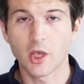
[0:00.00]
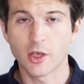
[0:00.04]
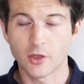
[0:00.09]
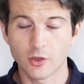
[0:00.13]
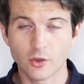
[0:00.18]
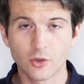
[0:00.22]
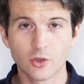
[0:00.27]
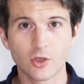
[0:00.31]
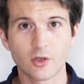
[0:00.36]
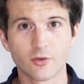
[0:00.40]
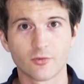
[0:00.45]

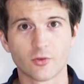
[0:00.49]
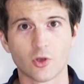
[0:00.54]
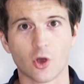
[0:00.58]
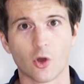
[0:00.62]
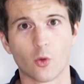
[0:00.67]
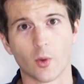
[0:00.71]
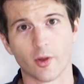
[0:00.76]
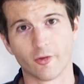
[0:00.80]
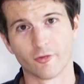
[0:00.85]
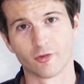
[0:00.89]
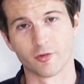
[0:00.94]
You could have
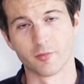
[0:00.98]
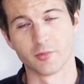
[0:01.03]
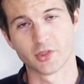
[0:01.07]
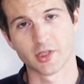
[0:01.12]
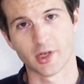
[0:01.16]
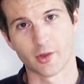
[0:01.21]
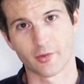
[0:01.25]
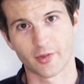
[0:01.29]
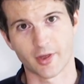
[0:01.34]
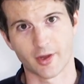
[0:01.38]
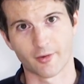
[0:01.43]
got one from
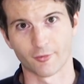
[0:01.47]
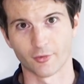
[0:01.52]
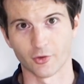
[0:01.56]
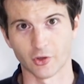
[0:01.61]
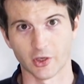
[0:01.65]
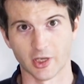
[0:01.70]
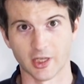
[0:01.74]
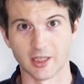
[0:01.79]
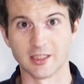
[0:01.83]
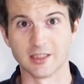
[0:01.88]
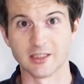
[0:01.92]
South
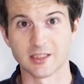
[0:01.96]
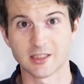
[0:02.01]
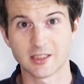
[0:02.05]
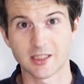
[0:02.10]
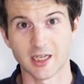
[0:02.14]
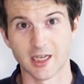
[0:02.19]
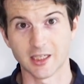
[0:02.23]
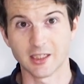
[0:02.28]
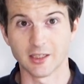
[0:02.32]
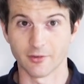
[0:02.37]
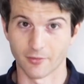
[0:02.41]
Africa
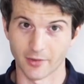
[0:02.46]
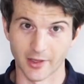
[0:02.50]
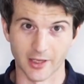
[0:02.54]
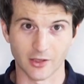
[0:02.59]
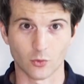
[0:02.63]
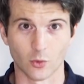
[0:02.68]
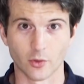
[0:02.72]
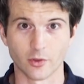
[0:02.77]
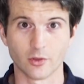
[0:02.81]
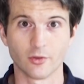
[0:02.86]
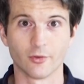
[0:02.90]
instead if
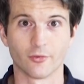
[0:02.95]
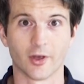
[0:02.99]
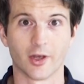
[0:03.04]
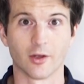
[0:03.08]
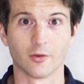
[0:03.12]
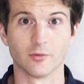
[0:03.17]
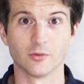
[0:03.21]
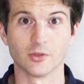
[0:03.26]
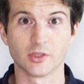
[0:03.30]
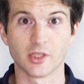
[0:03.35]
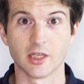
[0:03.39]
that's what you
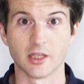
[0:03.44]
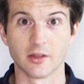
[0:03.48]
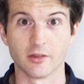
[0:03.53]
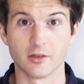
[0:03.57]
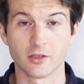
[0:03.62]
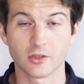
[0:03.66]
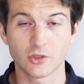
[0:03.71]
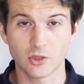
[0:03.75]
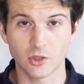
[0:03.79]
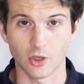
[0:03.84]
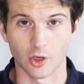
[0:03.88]
found in
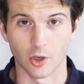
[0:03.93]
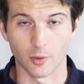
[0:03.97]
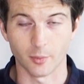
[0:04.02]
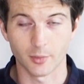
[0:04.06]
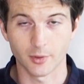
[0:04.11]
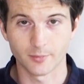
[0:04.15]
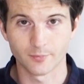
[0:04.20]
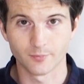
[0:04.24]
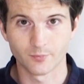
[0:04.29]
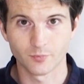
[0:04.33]
the shop.